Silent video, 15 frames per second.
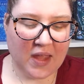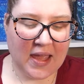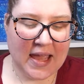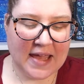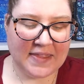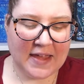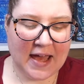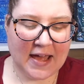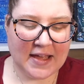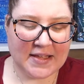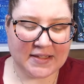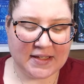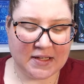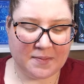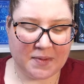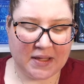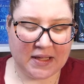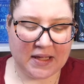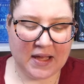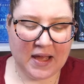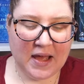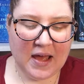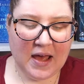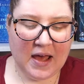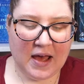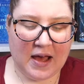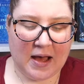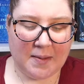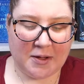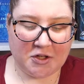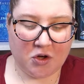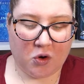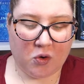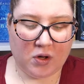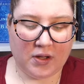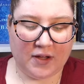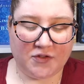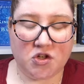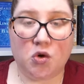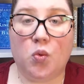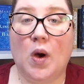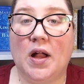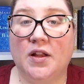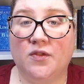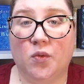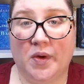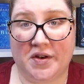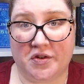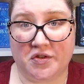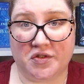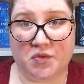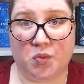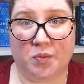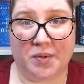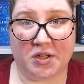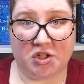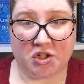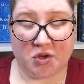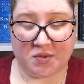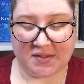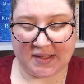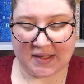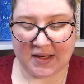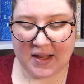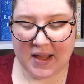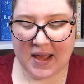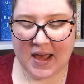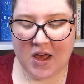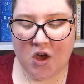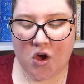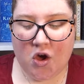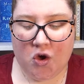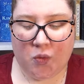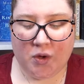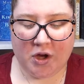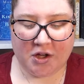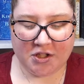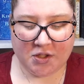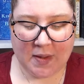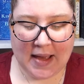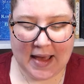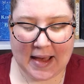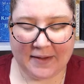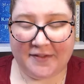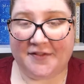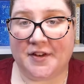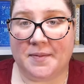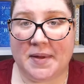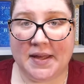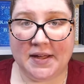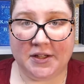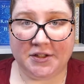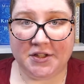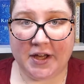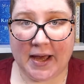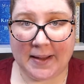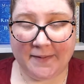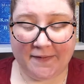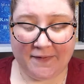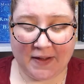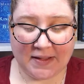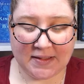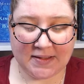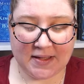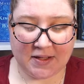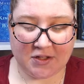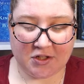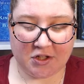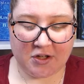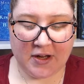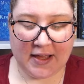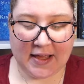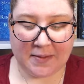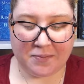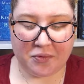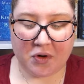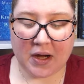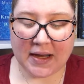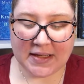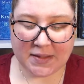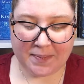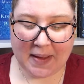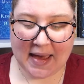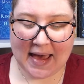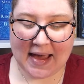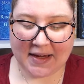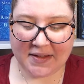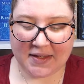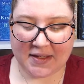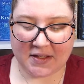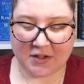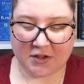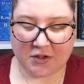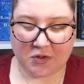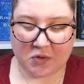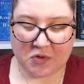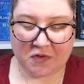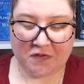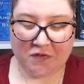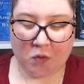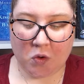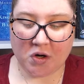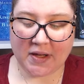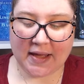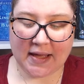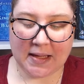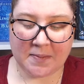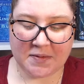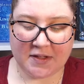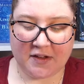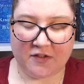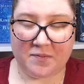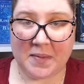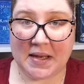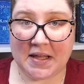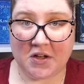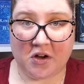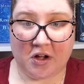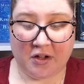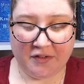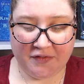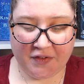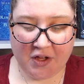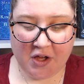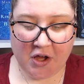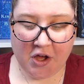And that is going to be a total of 12 winners will be chosen. We also have from Hilltop Fun Center a prize pack that includes 4 games of mini golf,